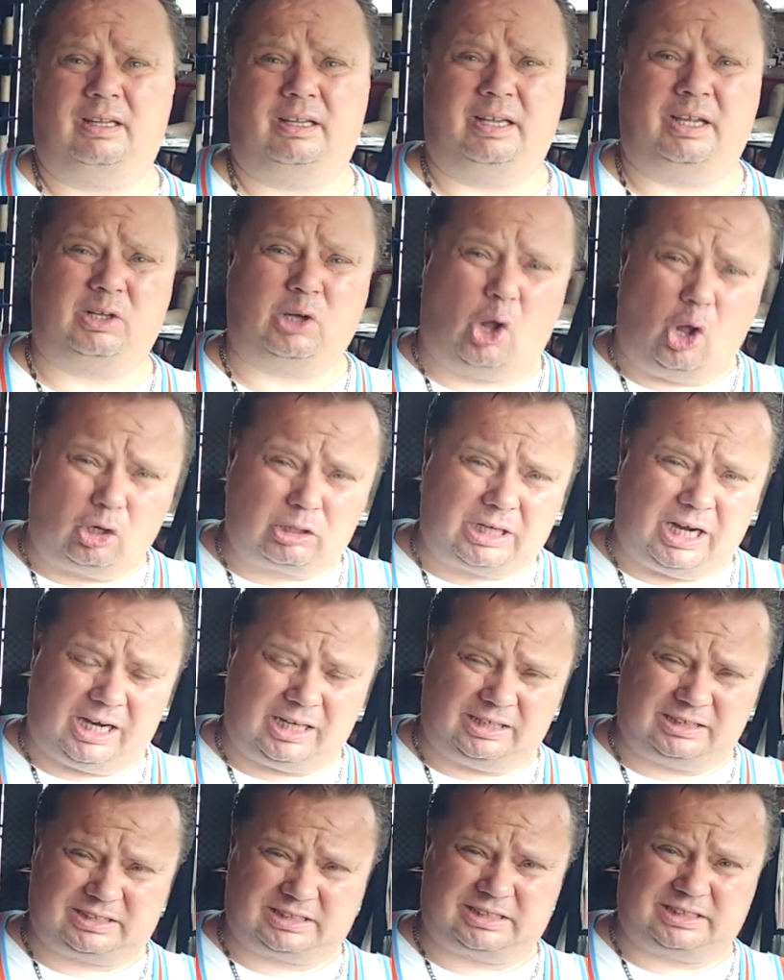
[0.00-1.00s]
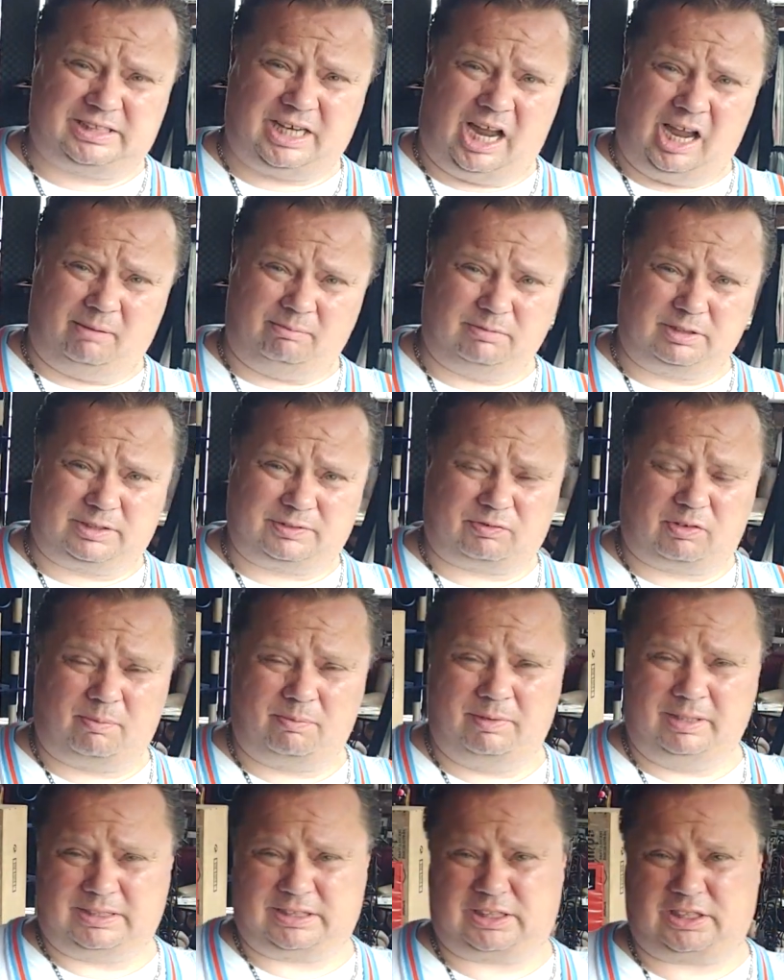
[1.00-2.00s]
it all kind of stems
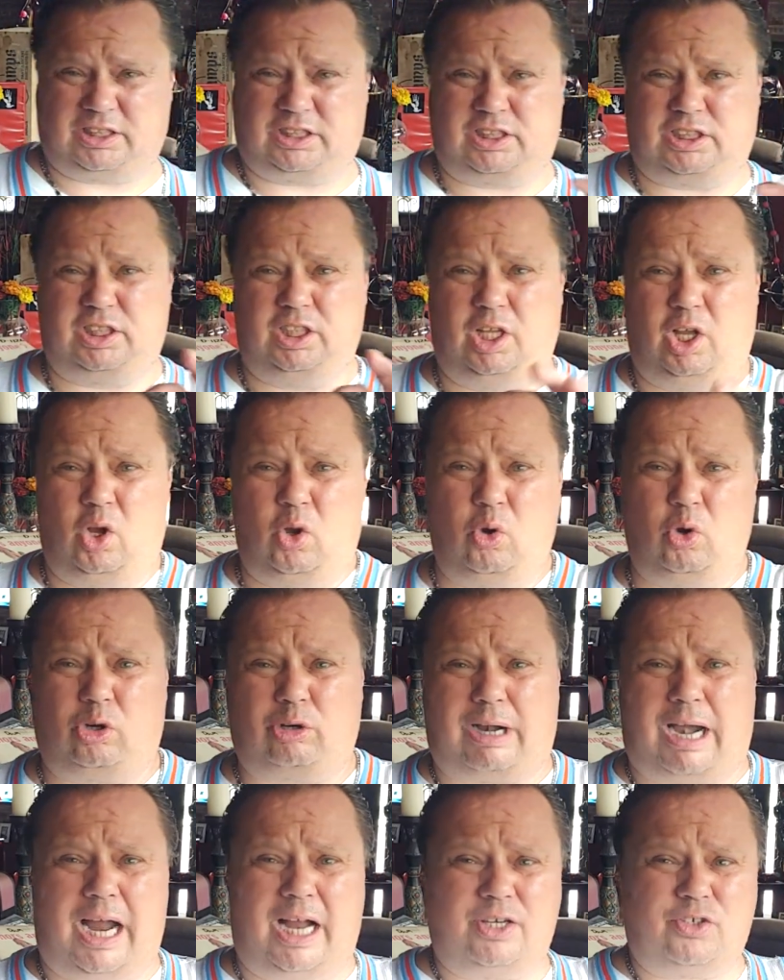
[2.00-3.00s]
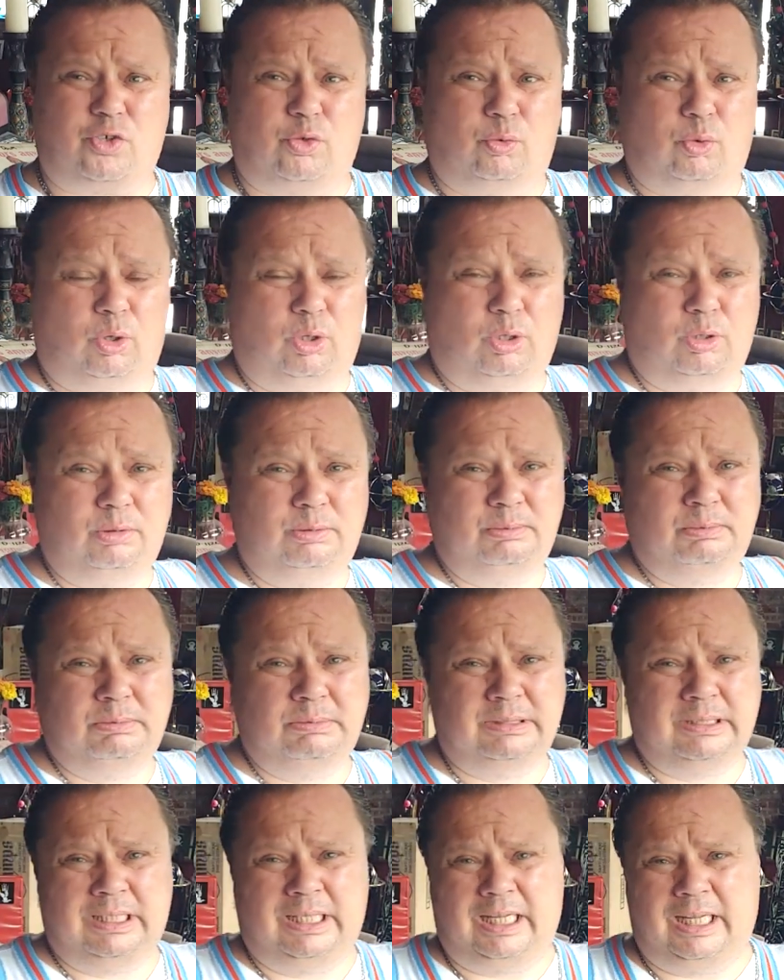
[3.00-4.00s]
from this slow, gradual
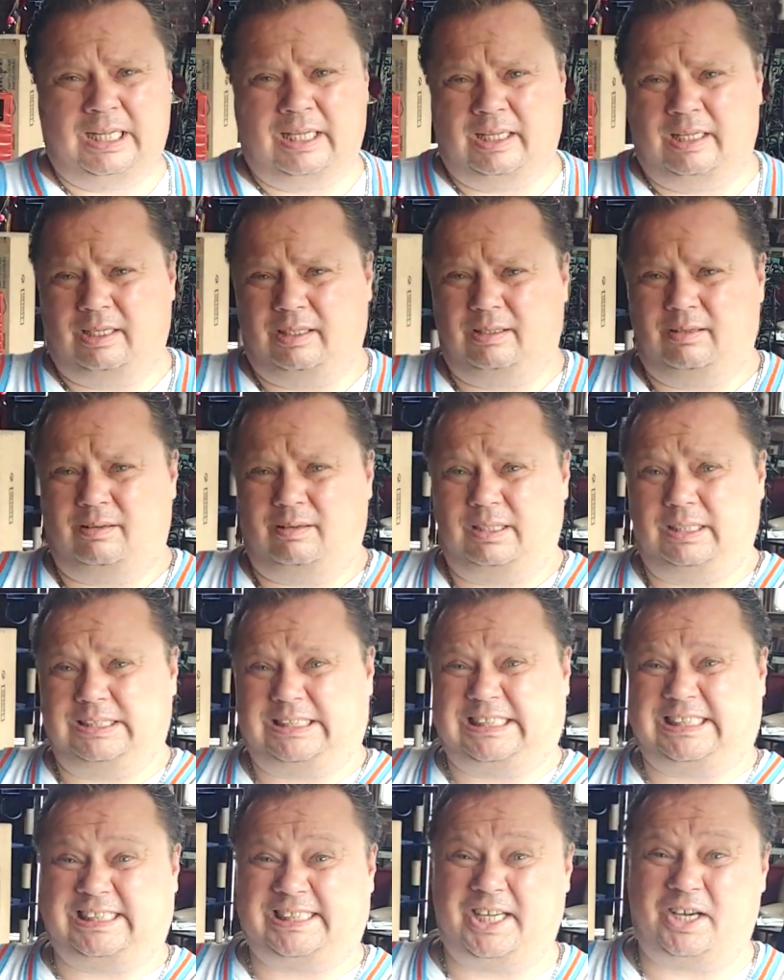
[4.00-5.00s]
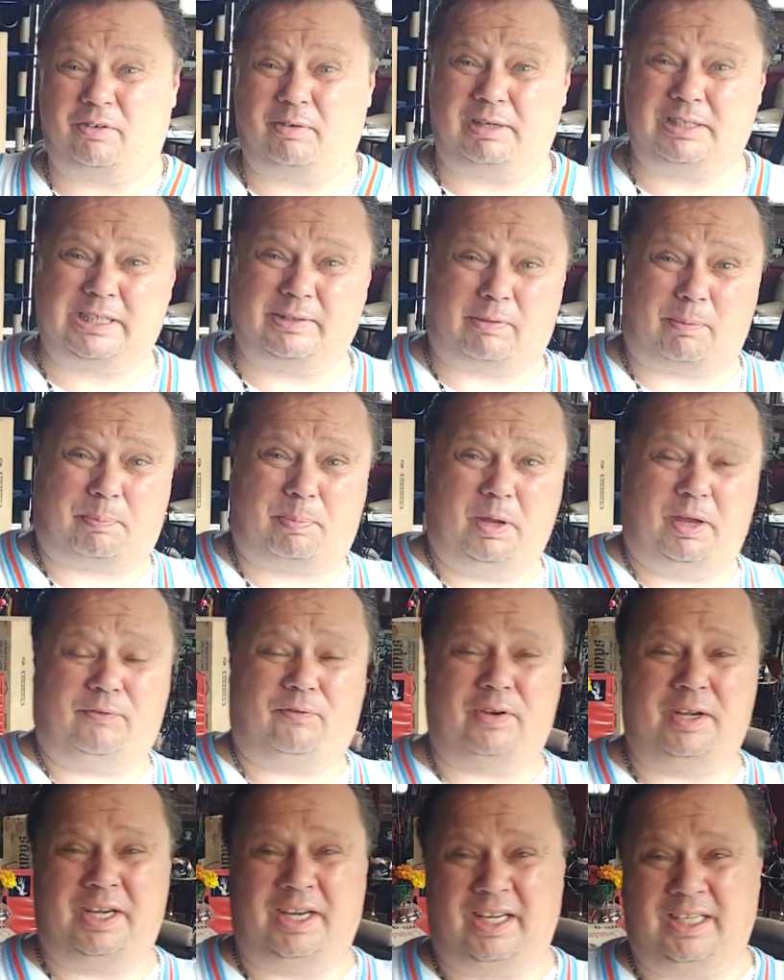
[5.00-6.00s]
series of
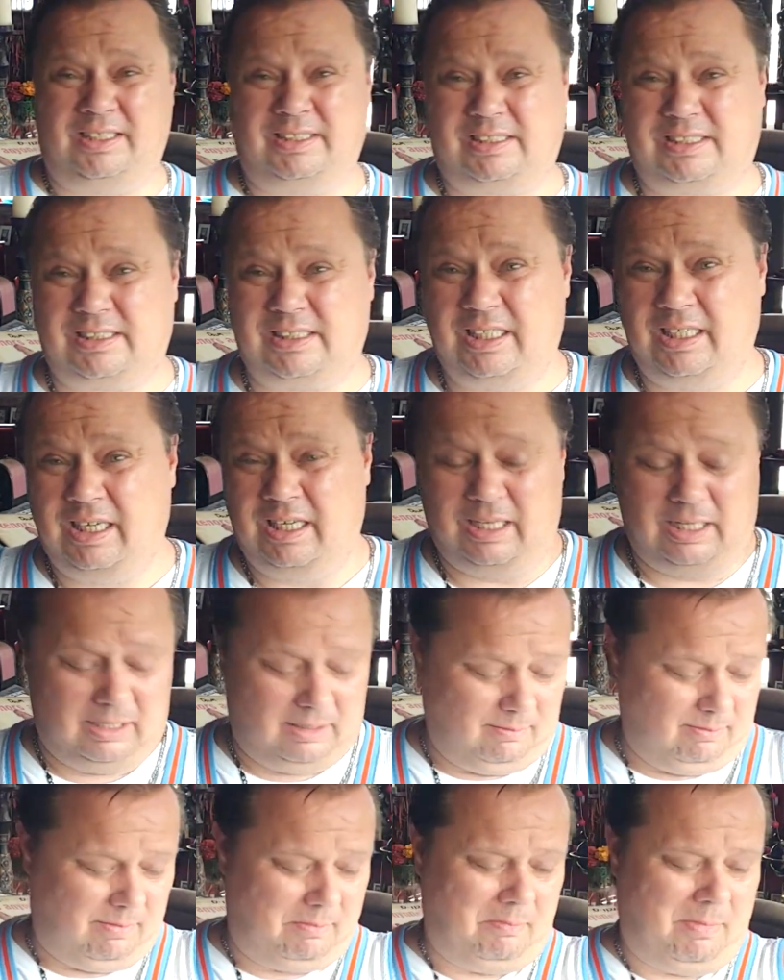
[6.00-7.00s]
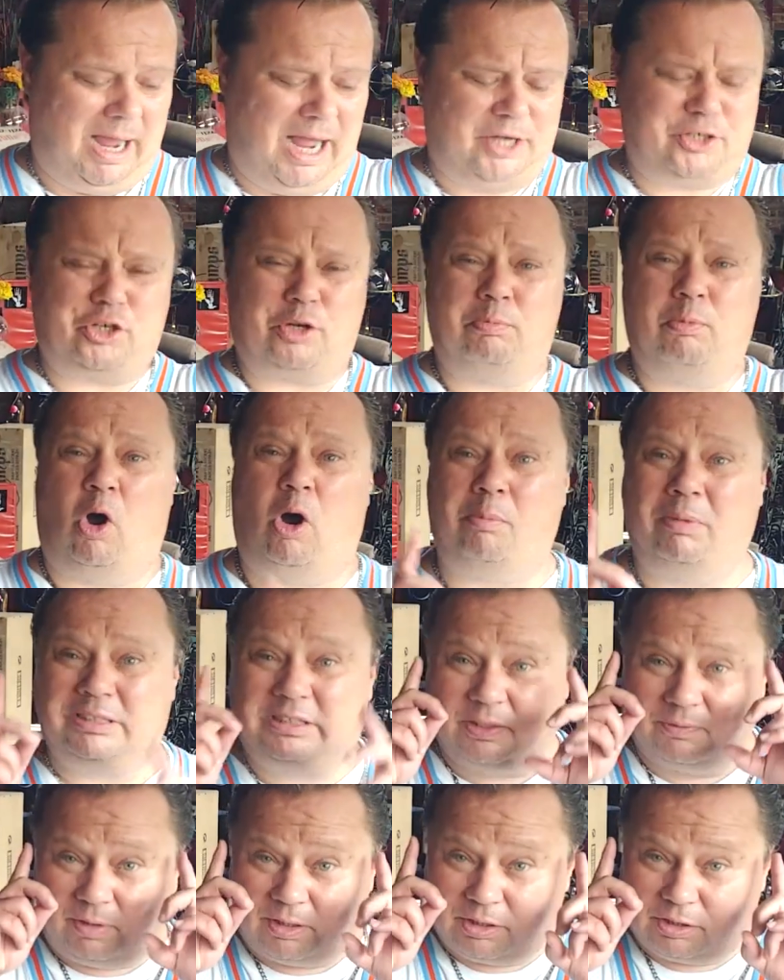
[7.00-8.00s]
epiphanies, magic
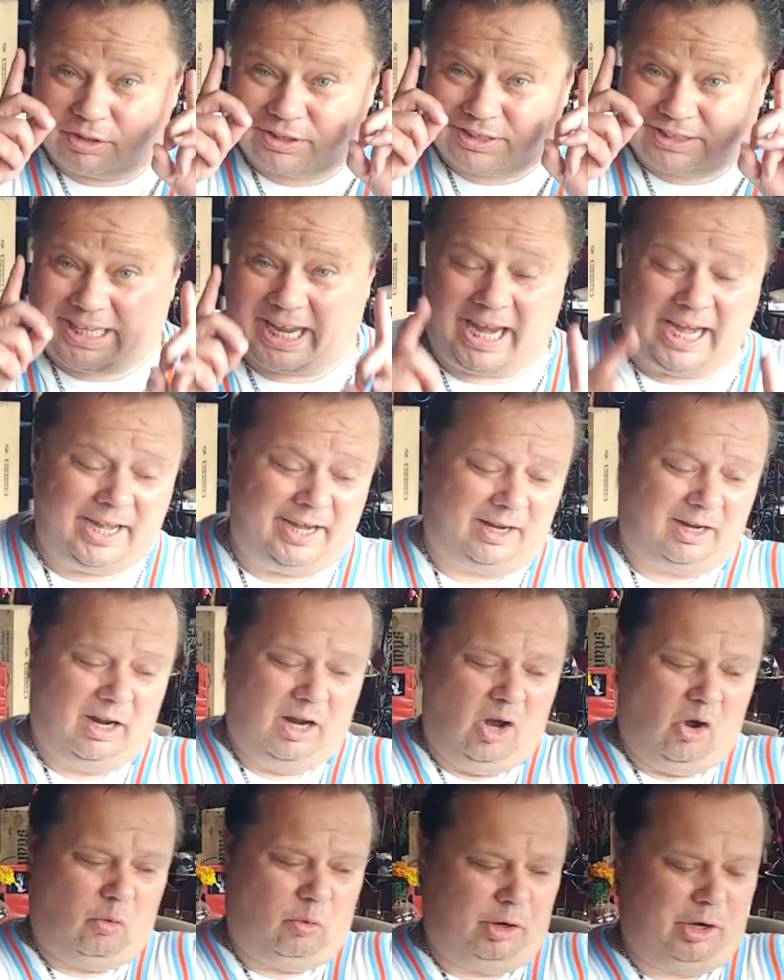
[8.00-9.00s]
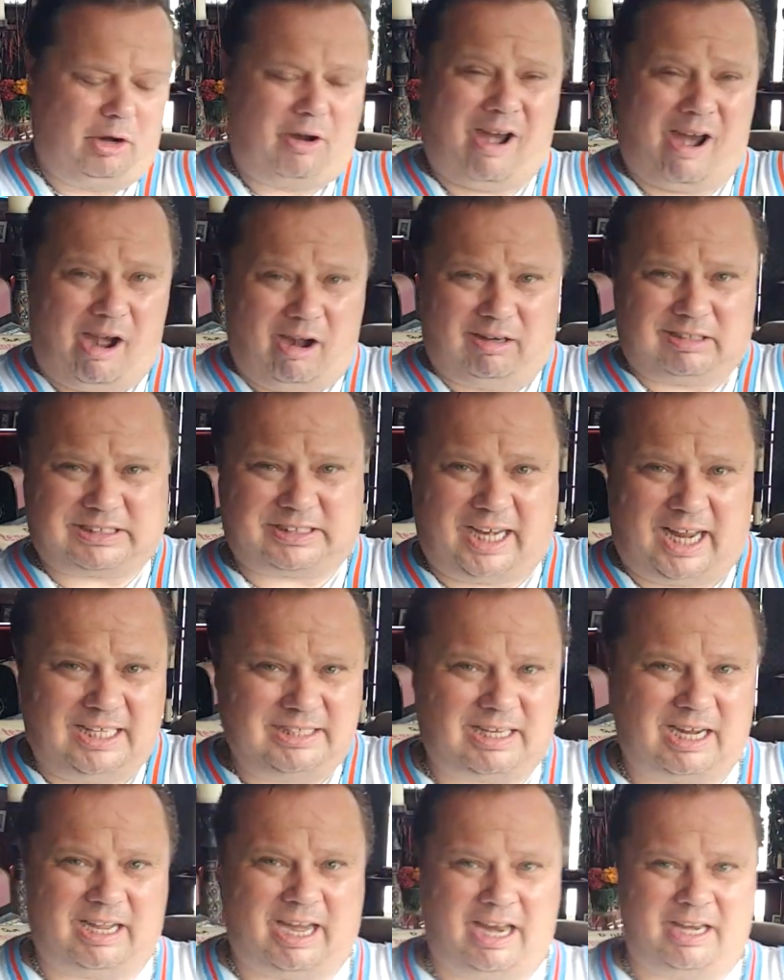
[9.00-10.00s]
moments of understanding where your hair
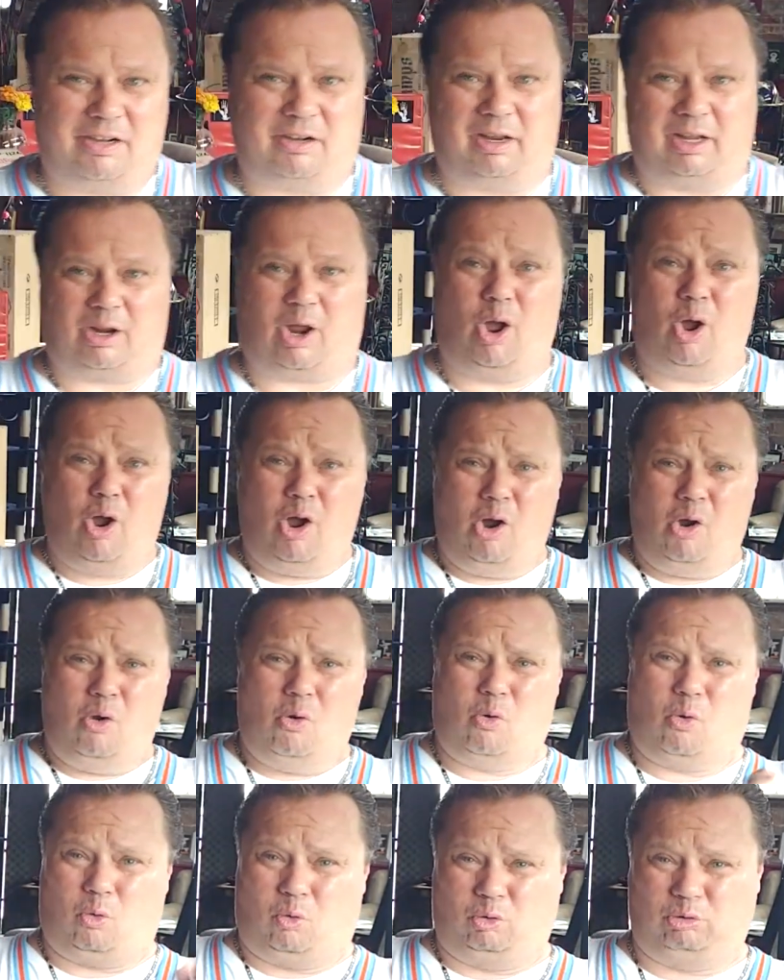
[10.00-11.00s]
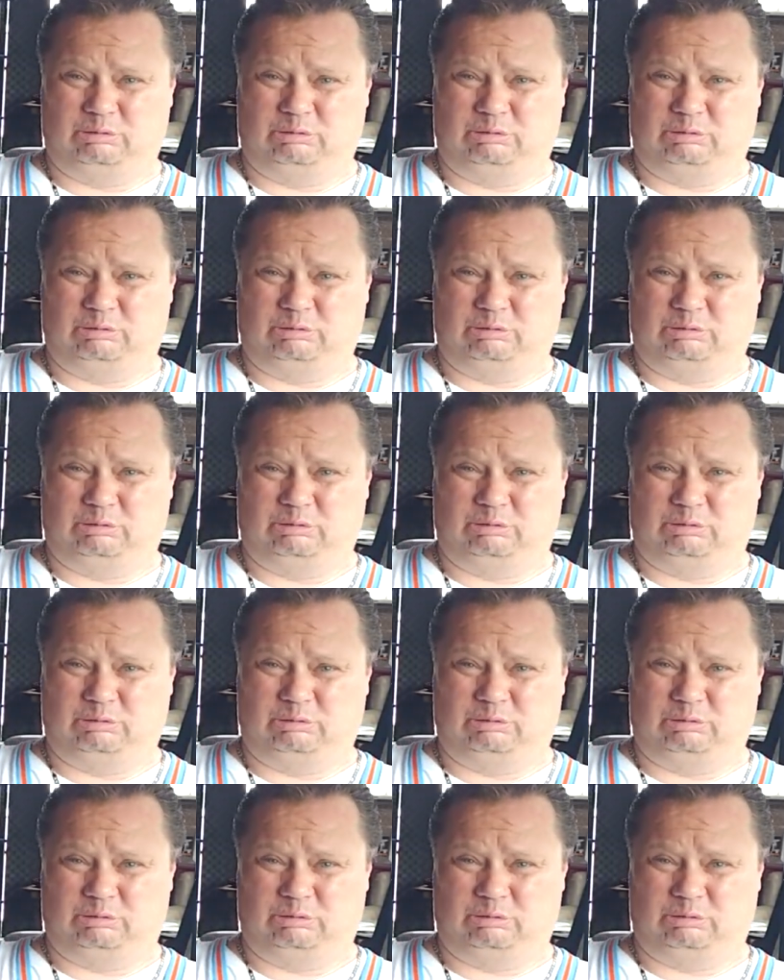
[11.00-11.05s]
stands on end, you're like, oh